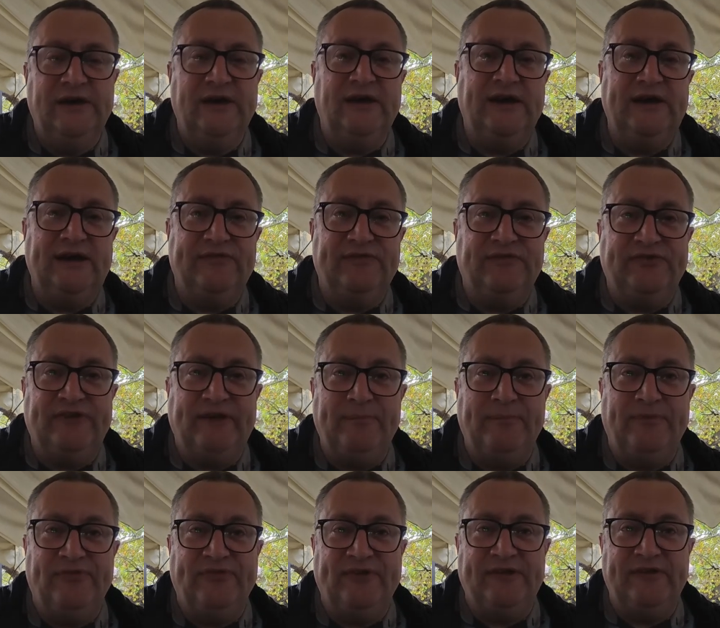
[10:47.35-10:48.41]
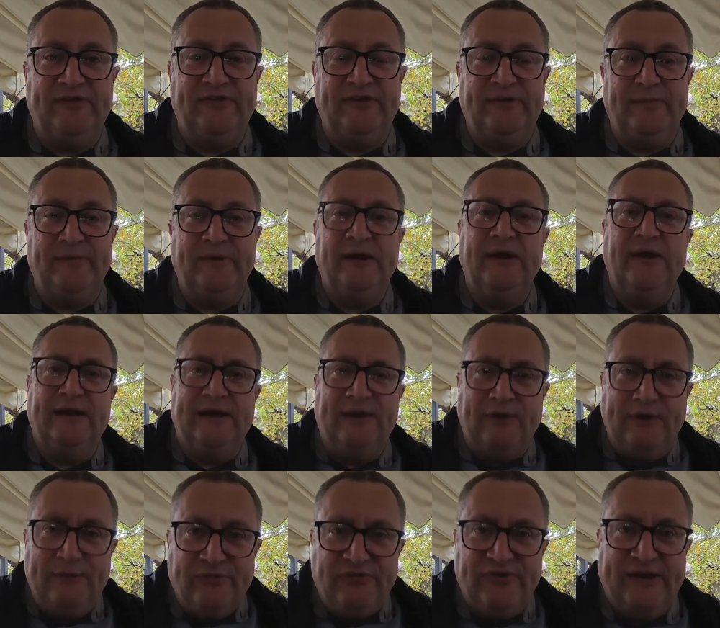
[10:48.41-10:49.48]
I left a 10% tip. Now,
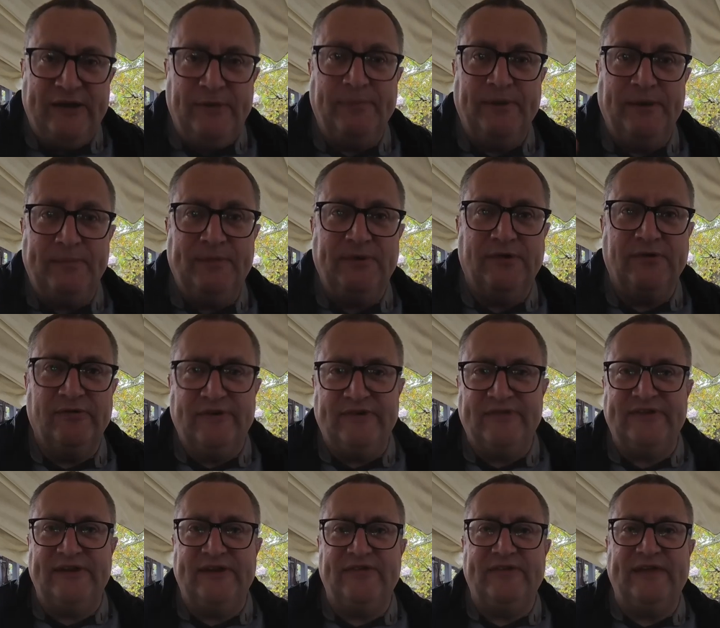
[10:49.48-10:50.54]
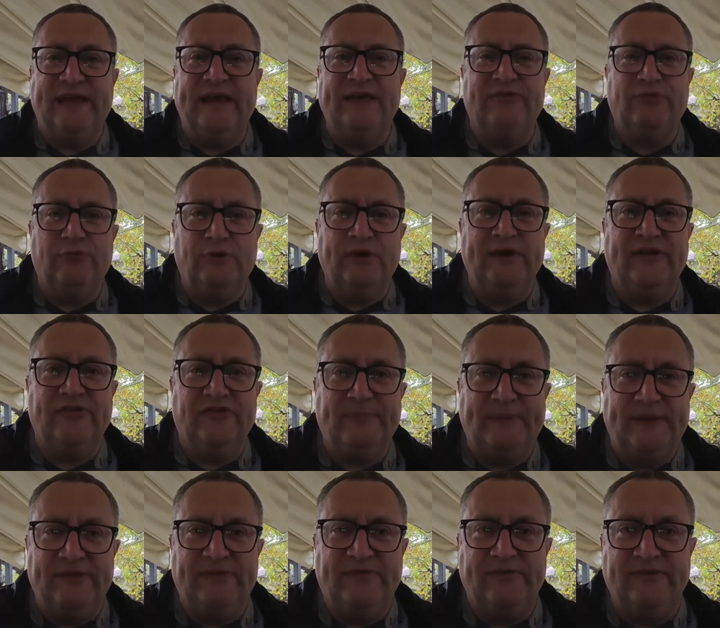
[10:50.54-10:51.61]
I would say that by Bucharest standards that is quite
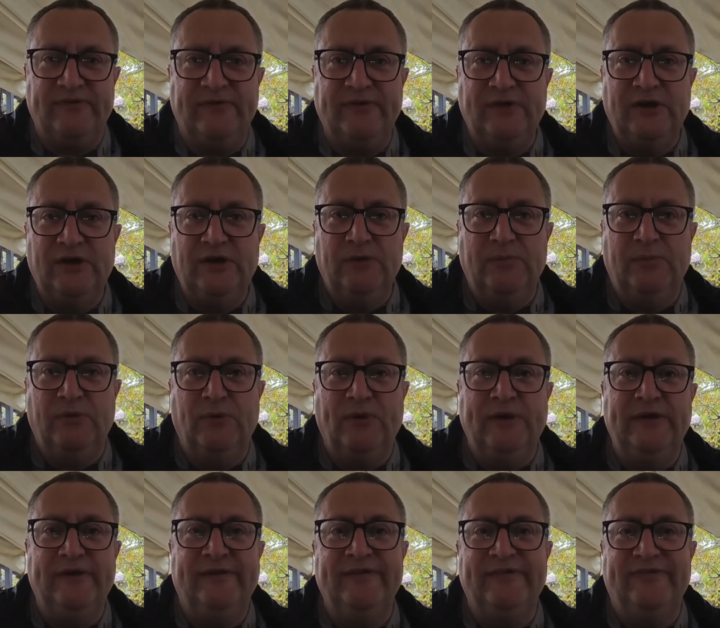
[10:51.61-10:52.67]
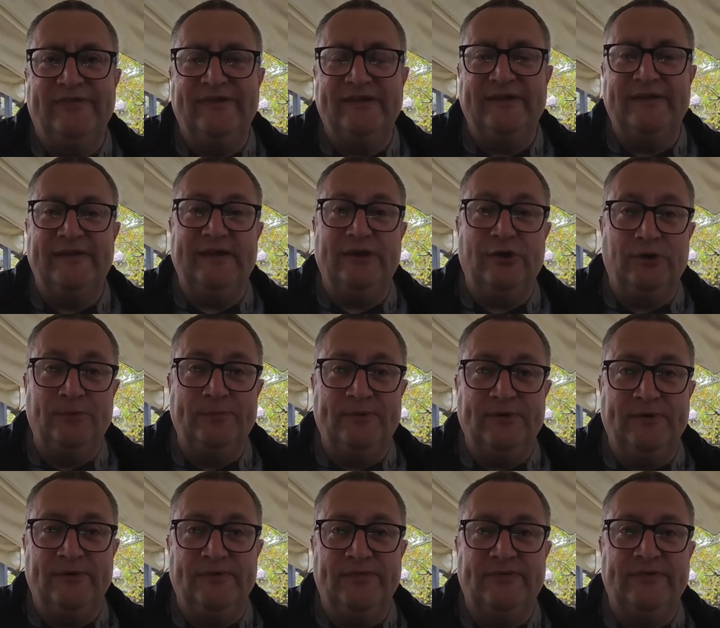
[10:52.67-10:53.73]
expensive, but when you consider the
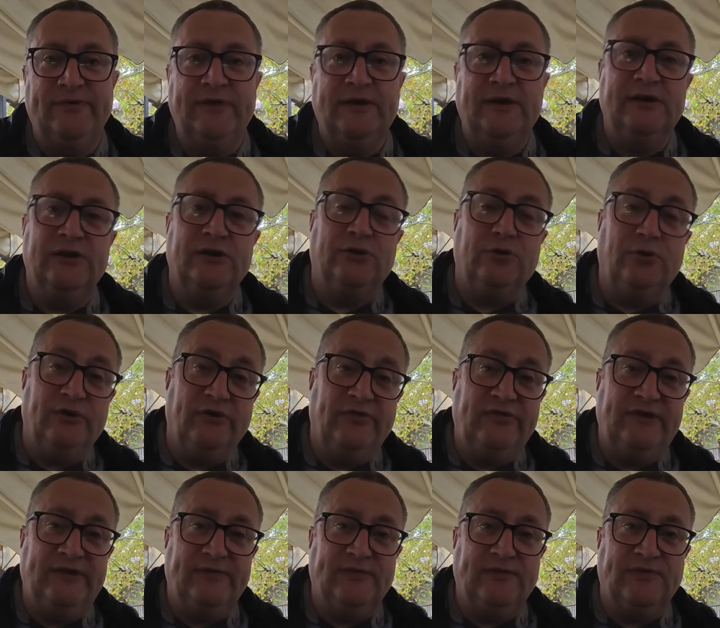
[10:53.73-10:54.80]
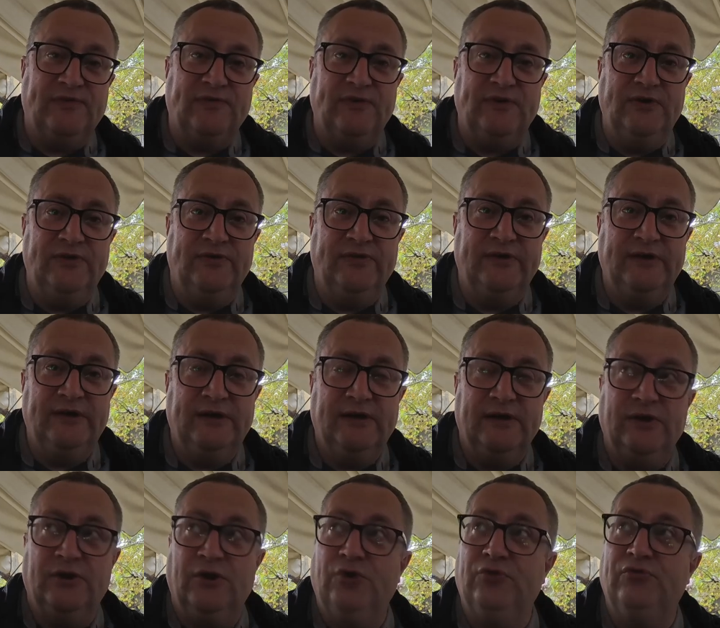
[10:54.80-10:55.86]
ambiance, the quality of the food,
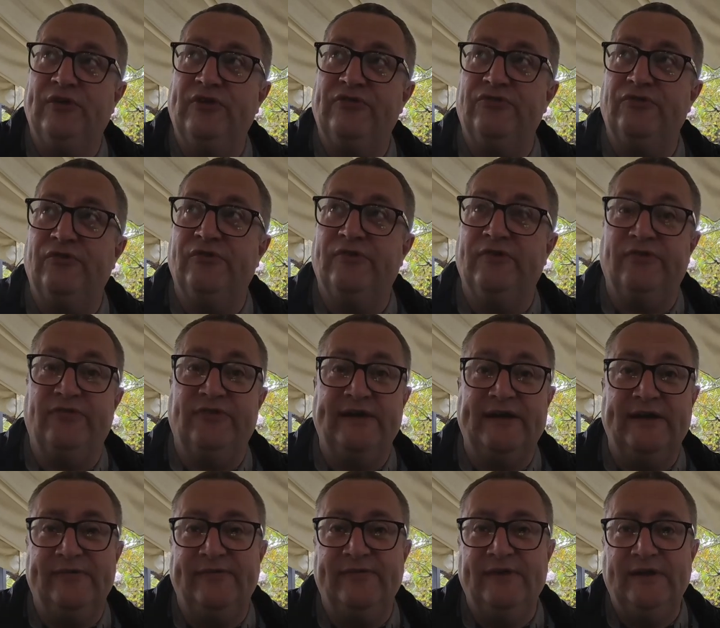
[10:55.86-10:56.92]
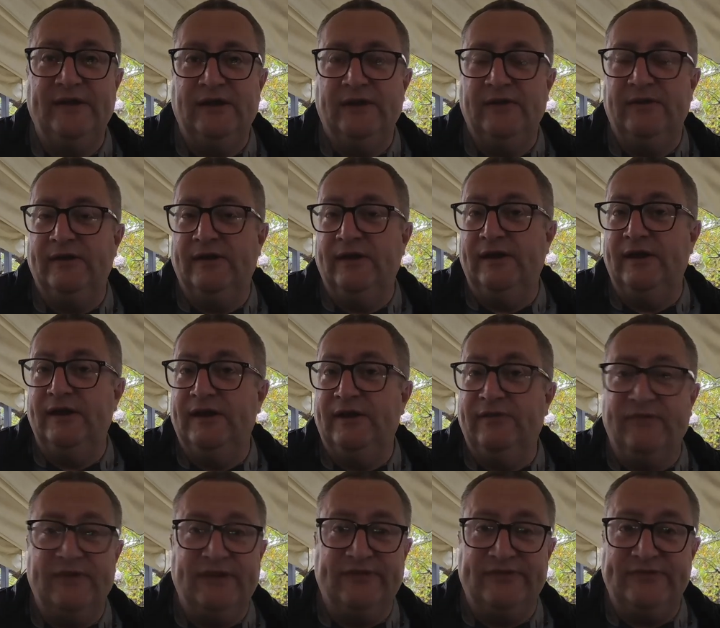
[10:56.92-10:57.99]
the whole restaurant itself, the
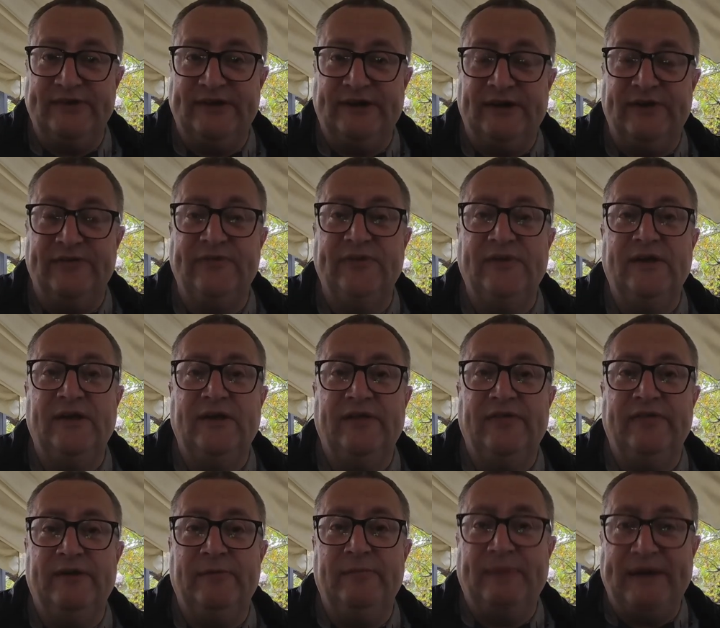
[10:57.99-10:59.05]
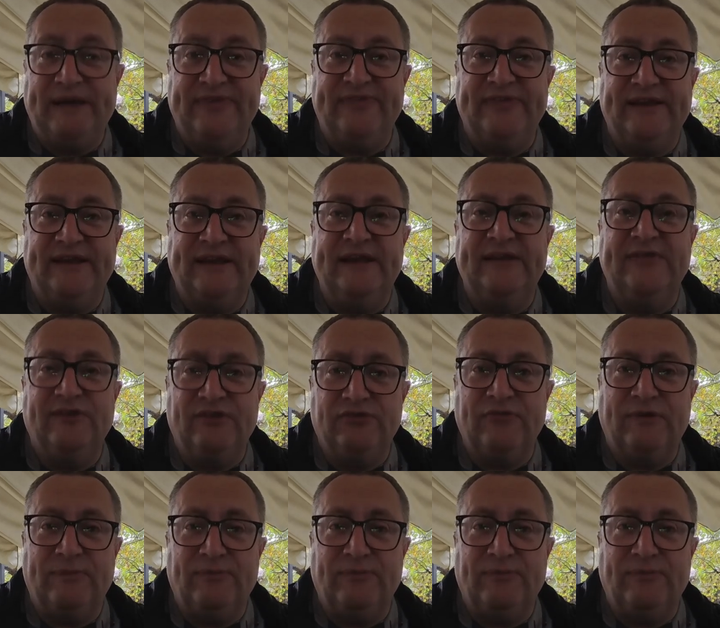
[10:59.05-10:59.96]
lovely staff, then basically it does